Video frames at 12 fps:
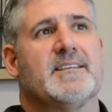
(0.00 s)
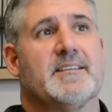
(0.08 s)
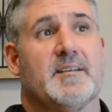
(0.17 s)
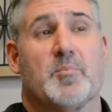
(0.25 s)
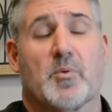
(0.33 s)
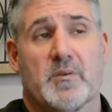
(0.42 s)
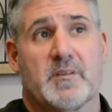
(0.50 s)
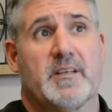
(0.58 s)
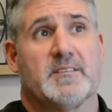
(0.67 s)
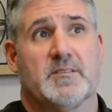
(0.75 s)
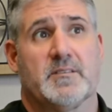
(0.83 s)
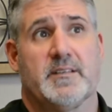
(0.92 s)
The important
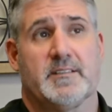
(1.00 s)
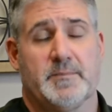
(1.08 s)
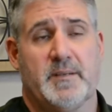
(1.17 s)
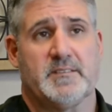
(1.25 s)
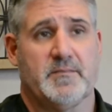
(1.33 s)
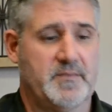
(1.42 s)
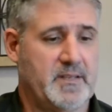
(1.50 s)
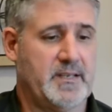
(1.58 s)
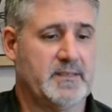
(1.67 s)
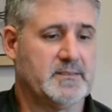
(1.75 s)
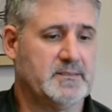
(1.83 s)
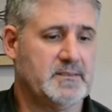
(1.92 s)
things are the expensive
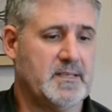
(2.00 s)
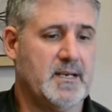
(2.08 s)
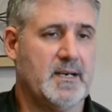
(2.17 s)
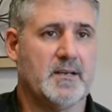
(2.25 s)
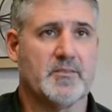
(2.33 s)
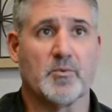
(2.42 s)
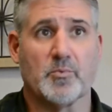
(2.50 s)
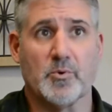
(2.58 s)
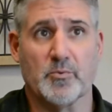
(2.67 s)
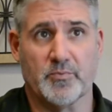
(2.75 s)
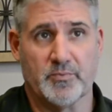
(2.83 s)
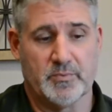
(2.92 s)
things. Uh, the
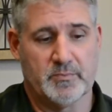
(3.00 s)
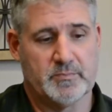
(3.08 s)
roof,